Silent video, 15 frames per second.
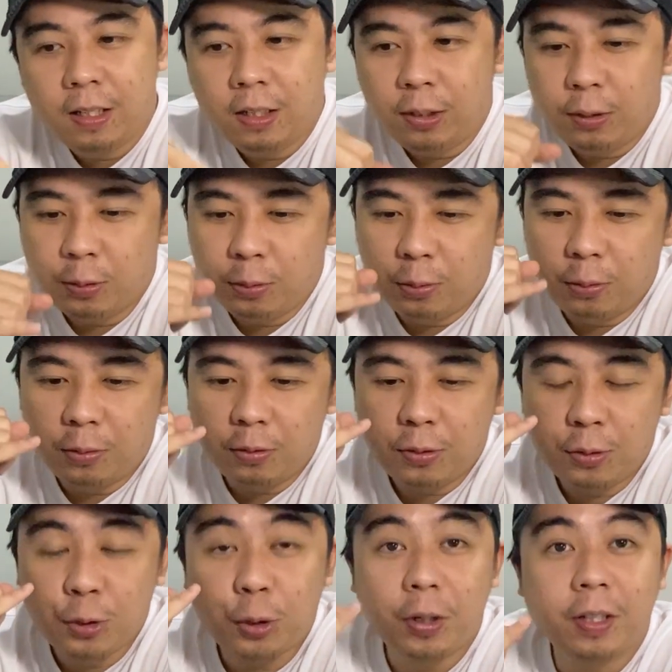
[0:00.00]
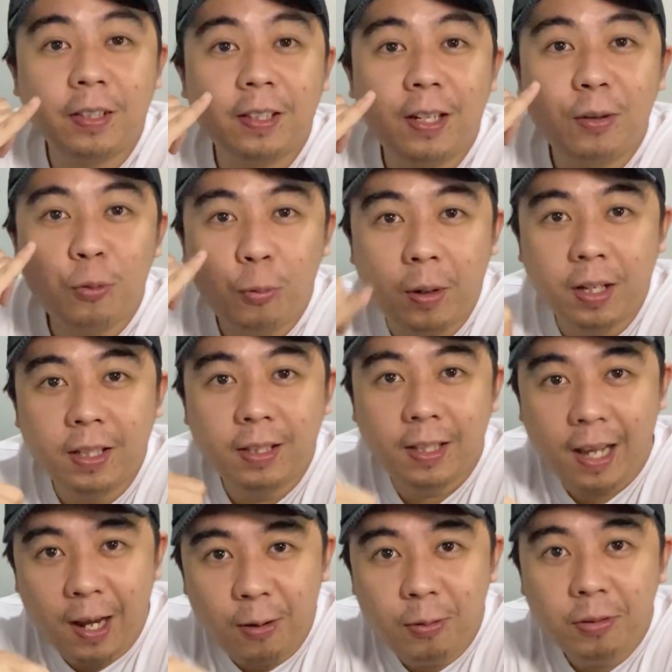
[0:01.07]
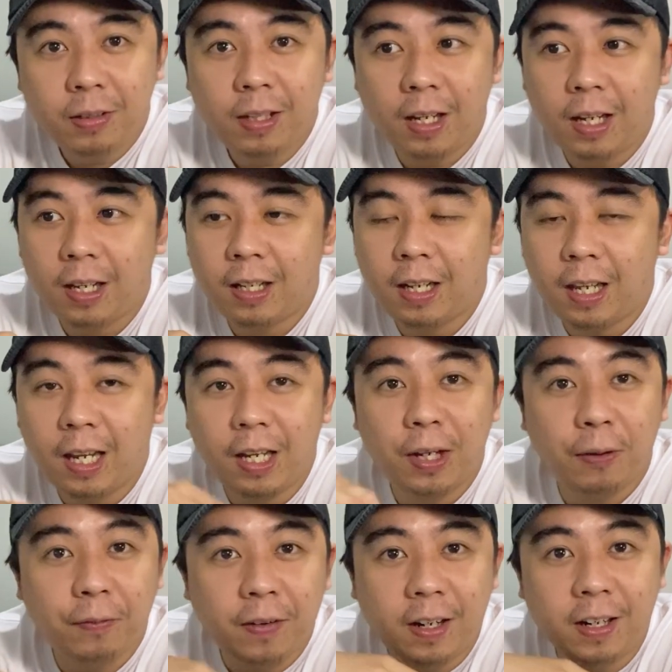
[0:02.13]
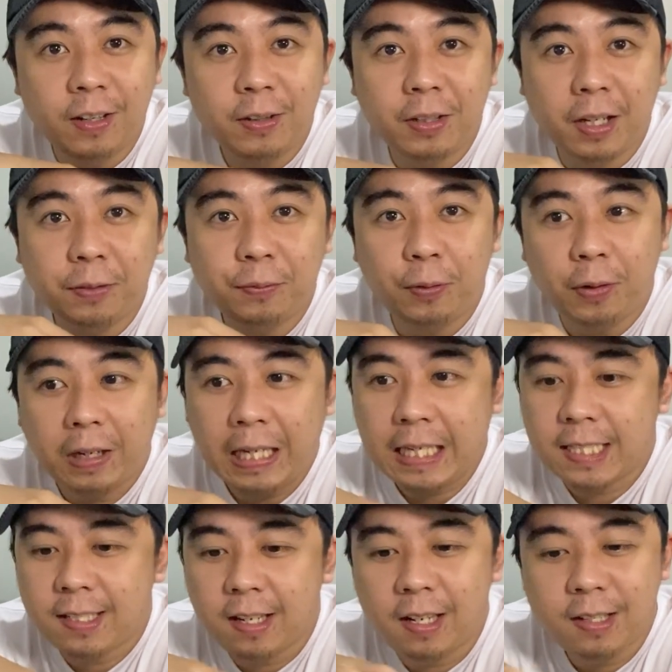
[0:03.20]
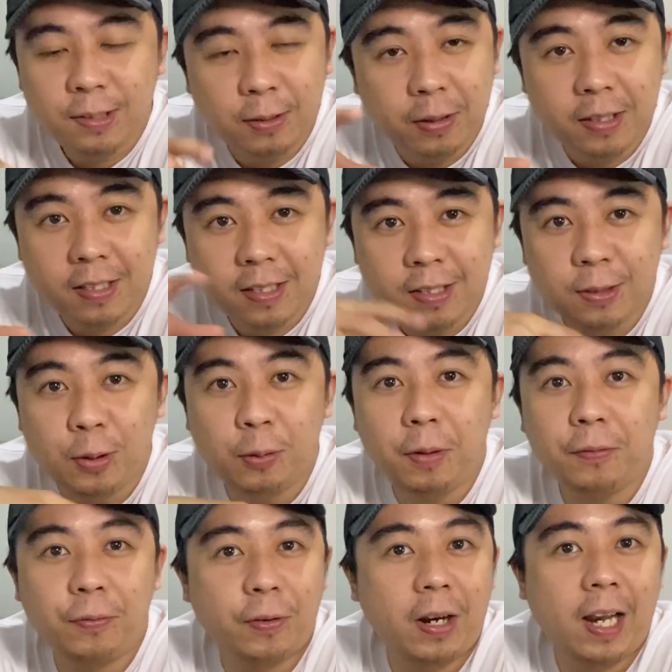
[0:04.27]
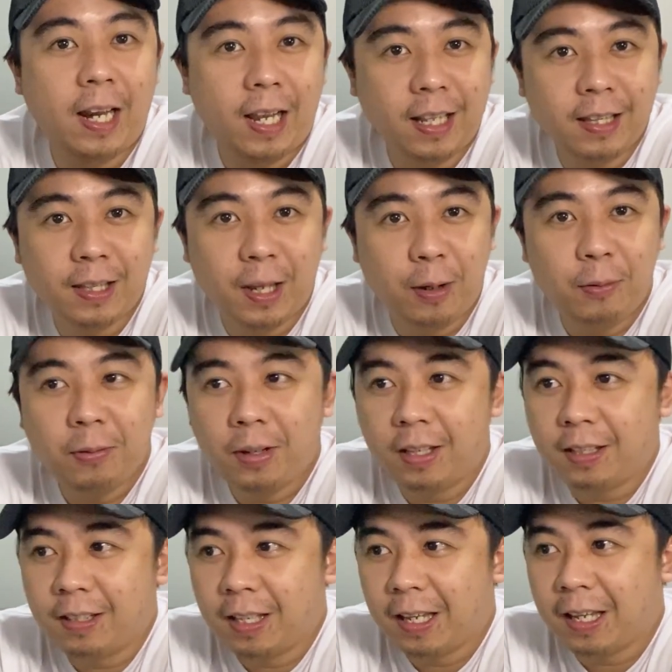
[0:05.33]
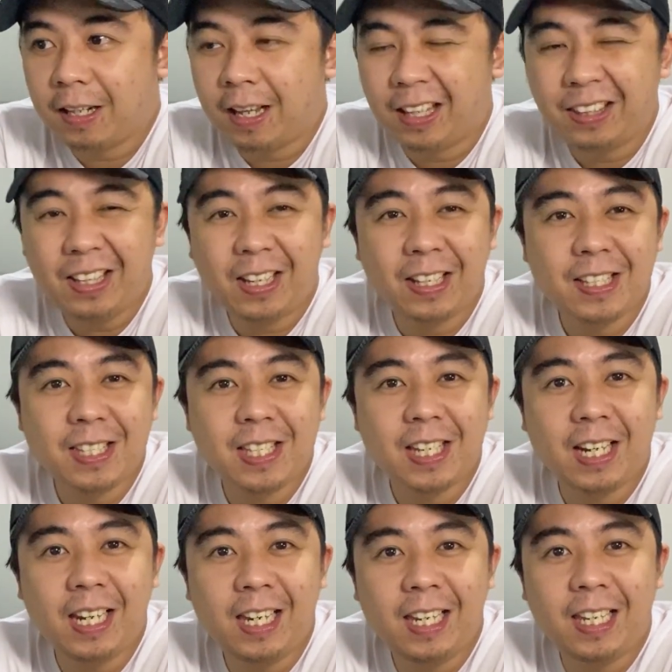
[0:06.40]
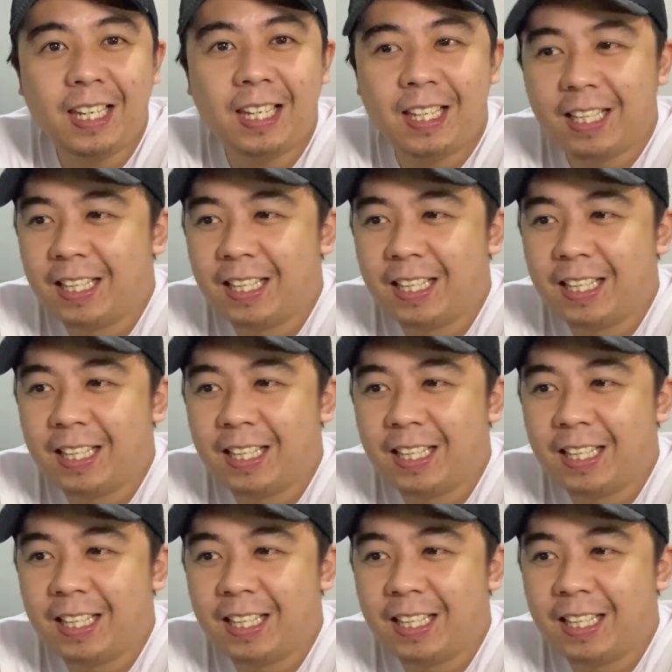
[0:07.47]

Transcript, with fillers: yung Jordan one daw na, na N F R, not for resale, so it's going for a lot now, and then I think it's really